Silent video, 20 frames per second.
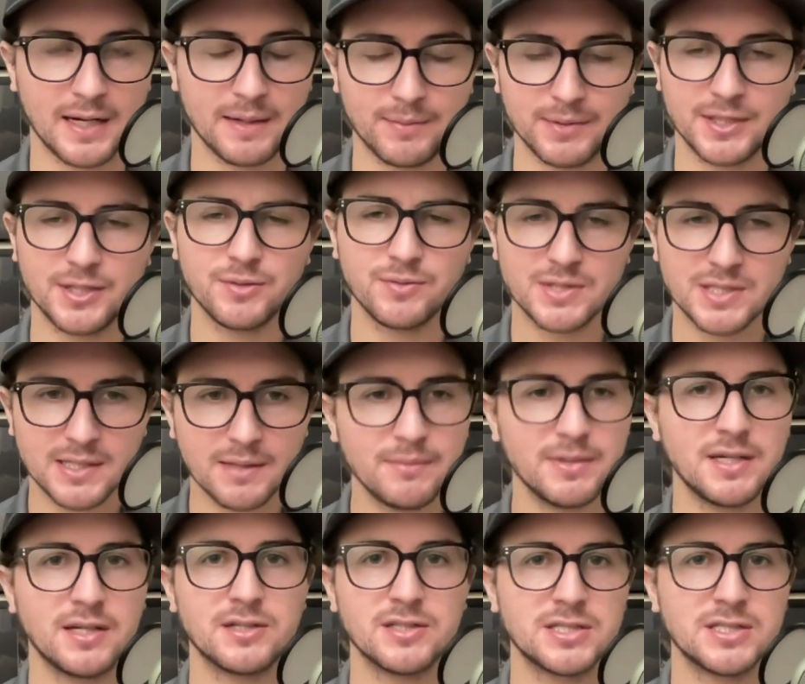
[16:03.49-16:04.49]
But there was
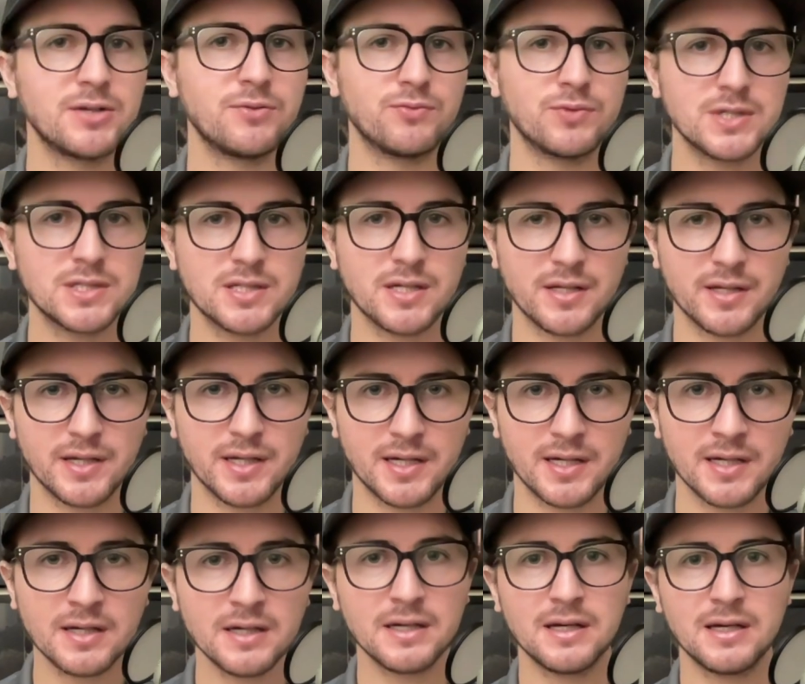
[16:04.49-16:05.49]
somebody else they
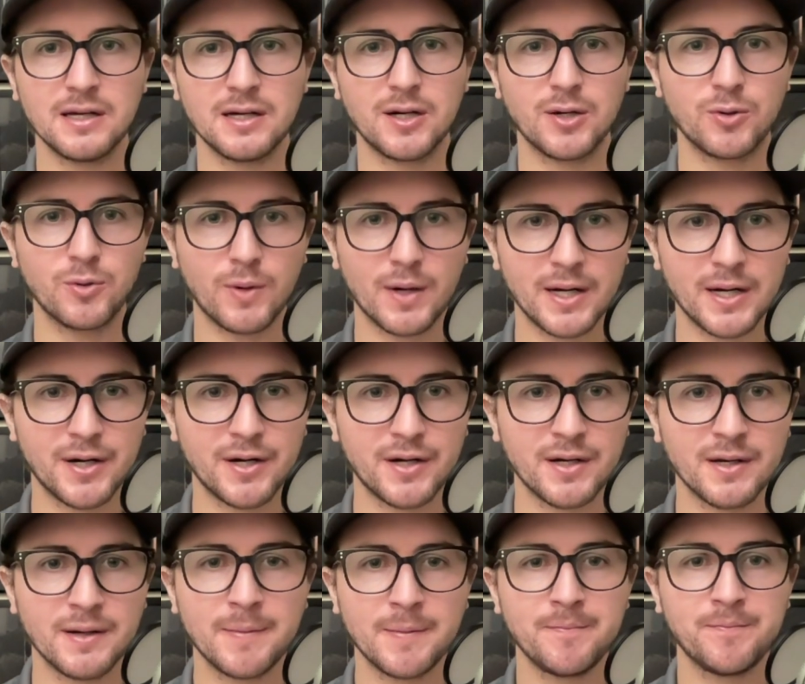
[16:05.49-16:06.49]
recently acquired
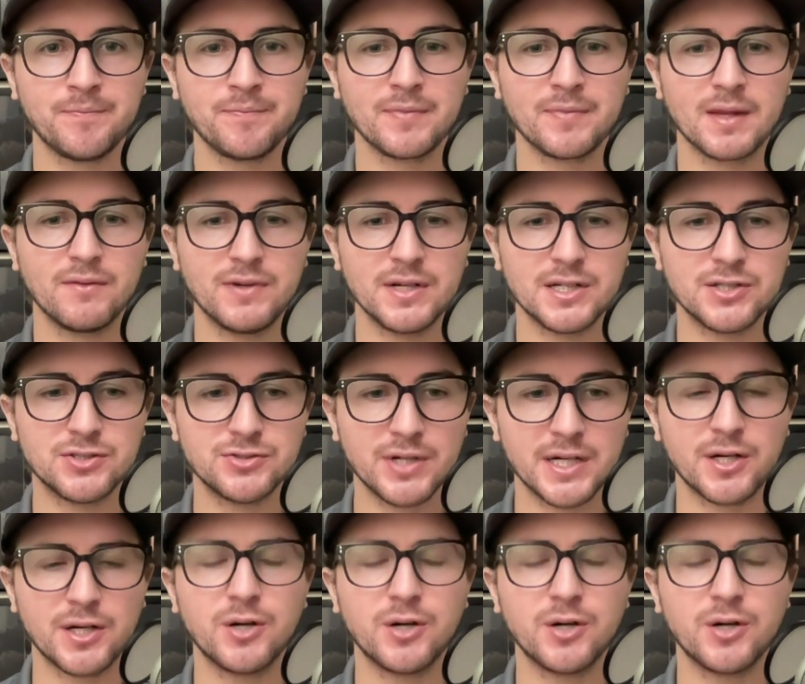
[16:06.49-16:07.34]
via trade.